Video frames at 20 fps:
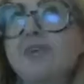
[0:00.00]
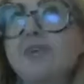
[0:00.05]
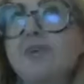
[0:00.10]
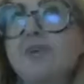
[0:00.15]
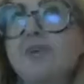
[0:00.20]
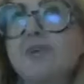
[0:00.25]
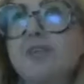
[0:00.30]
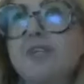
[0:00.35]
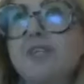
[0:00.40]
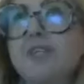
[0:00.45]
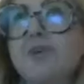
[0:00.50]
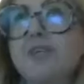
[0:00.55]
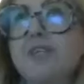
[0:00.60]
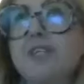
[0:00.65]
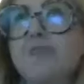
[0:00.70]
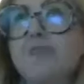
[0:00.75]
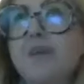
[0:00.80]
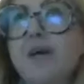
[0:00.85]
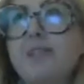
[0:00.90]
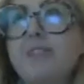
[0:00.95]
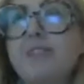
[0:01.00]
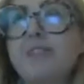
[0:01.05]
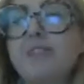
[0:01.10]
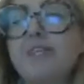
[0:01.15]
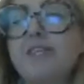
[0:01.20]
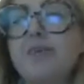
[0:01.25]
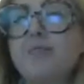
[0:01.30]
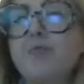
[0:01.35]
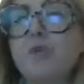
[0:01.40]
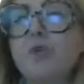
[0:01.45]
a result, do you expect to
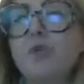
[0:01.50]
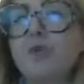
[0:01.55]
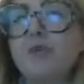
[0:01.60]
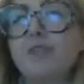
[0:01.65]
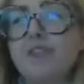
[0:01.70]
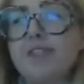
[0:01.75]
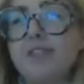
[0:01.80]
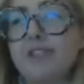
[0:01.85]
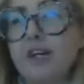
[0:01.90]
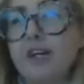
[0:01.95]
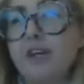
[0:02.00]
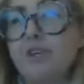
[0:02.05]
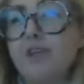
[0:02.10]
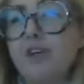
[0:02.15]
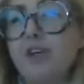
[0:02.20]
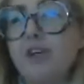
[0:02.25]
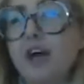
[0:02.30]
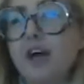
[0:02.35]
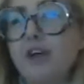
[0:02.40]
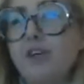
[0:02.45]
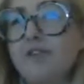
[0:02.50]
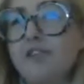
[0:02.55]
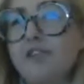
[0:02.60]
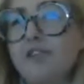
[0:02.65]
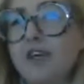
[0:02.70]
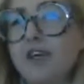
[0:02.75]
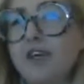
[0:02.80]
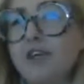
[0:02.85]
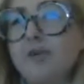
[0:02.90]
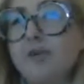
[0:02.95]
see more of this kind of life
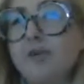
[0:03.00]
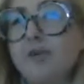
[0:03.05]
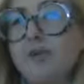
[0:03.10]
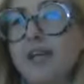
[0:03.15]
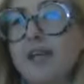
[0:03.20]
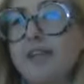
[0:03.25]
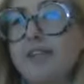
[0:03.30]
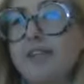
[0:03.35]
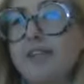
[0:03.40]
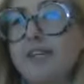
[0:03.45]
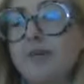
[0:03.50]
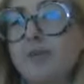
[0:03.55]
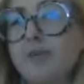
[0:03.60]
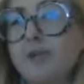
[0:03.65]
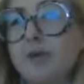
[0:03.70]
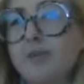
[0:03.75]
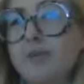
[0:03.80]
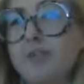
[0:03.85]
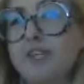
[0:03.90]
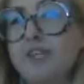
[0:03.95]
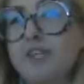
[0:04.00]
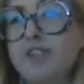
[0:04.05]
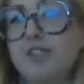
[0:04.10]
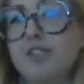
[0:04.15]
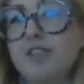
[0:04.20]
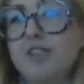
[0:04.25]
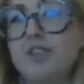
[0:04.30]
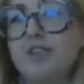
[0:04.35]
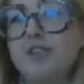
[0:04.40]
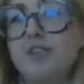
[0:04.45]
cycle lending
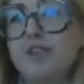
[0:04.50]
proposition